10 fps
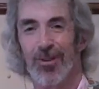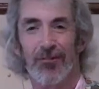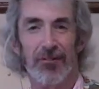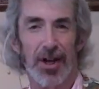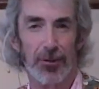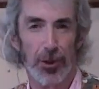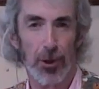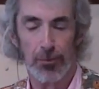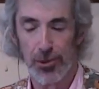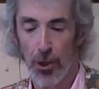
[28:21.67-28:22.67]
A father
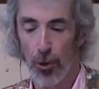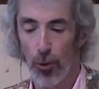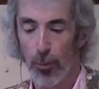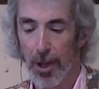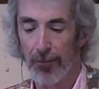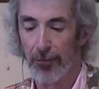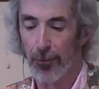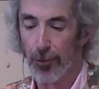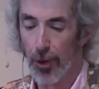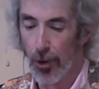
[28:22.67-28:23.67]
comes home
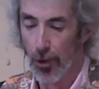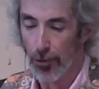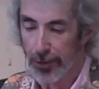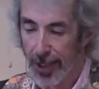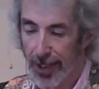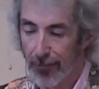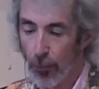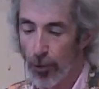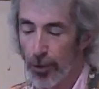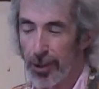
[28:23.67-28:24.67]
after a long day of
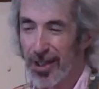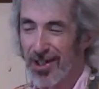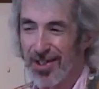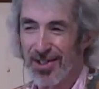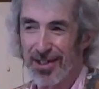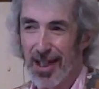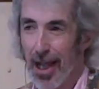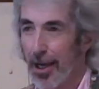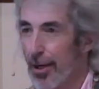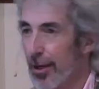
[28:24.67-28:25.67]
work. He's
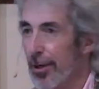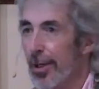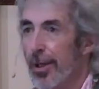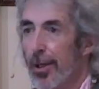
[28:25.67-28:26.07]
tired,